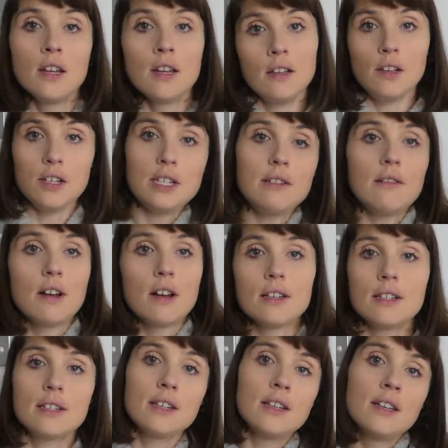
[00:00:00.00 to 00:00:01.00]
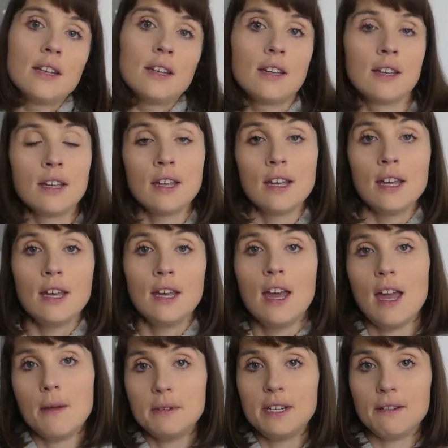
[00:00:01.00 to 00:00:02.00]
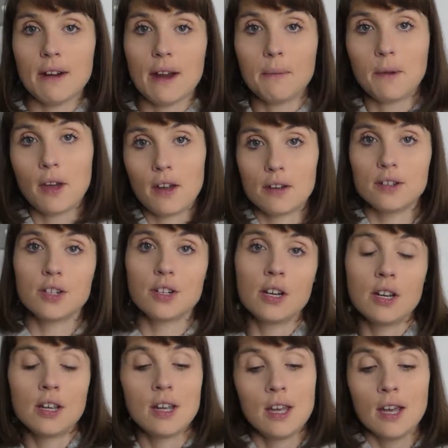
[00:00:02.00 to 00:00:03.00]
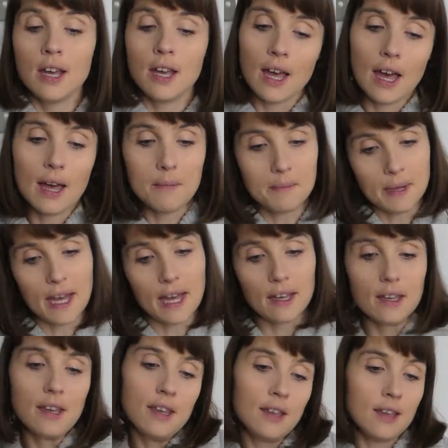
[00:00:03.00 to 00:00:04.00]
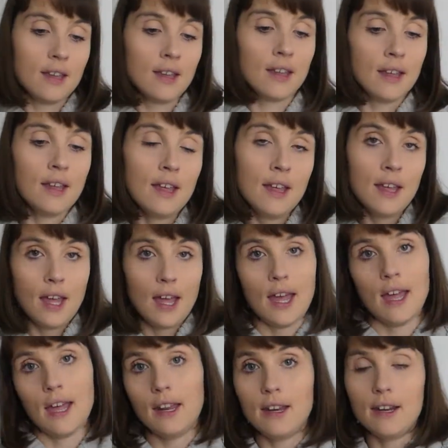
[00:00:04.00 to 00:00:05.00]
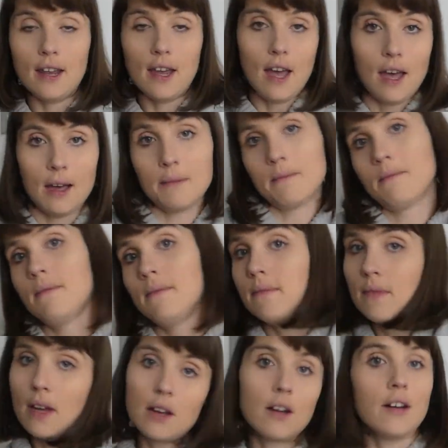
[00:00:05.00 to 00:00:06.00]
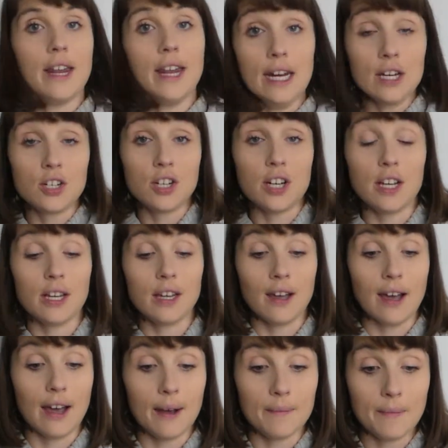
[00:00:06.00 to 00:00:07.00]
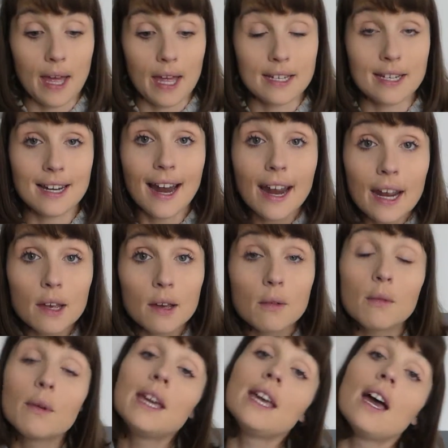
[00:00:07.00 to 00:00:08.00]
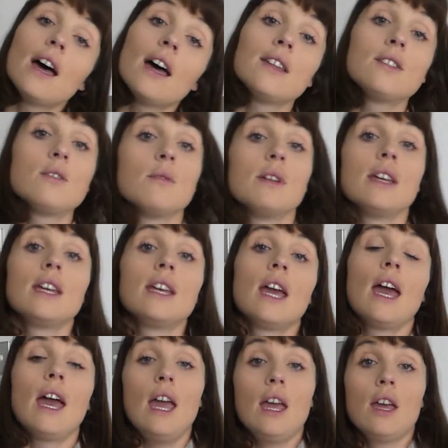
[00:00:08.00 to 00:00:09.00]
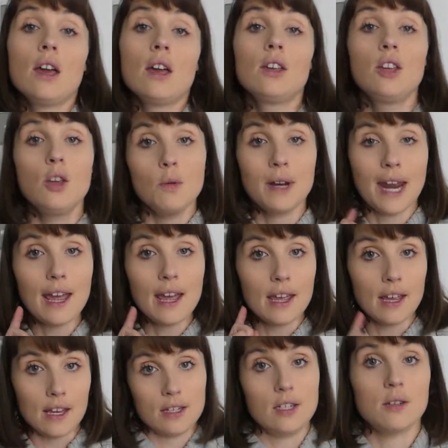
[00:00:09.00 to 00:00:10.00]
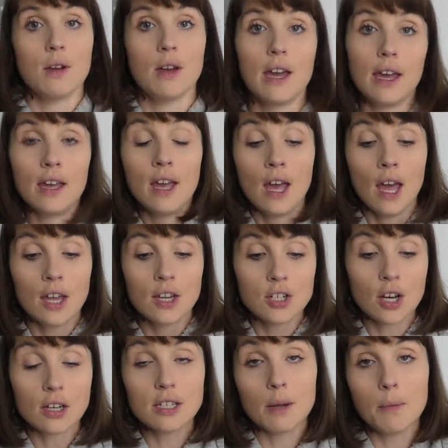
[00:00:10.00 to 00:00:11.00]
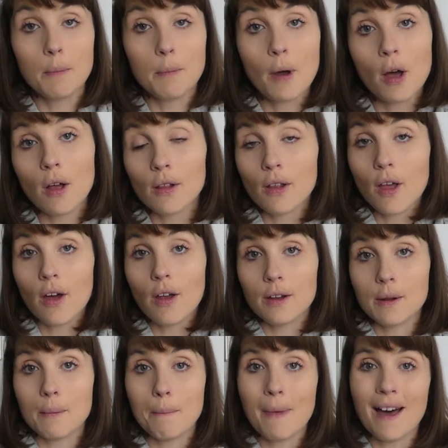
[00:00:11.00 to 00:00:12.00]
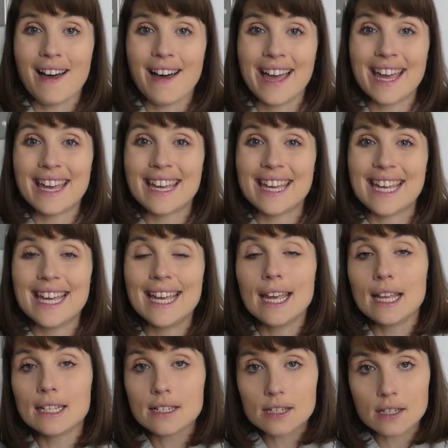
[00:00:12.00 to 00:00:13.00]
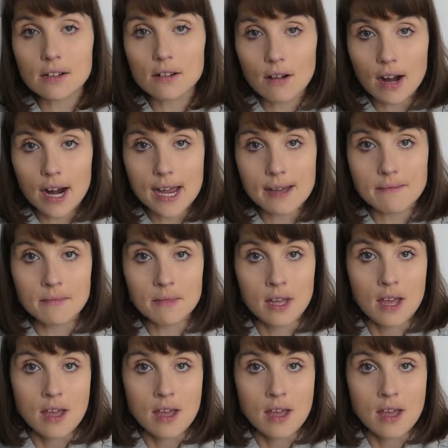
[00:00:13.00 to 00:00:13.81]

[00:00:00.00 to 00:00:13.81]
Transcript: Lucy Ross, MT Rap Coach. I'm back and I got energy. And today we are doing a Q&A. So I chucked up a poll on my Instagram